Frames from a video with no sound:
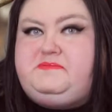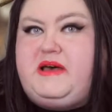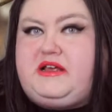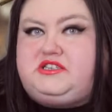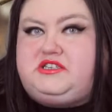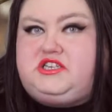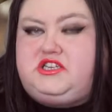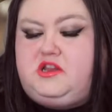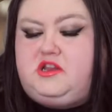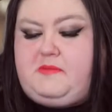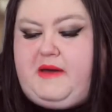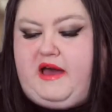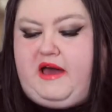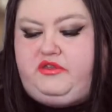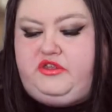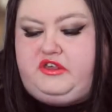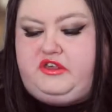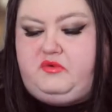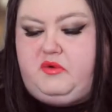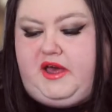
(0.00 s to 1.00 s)
melts in the
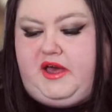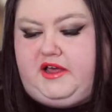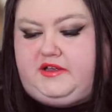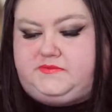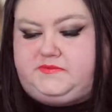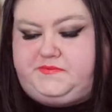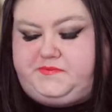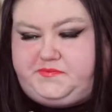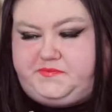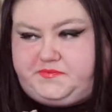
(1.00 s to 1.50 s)
mouth as well.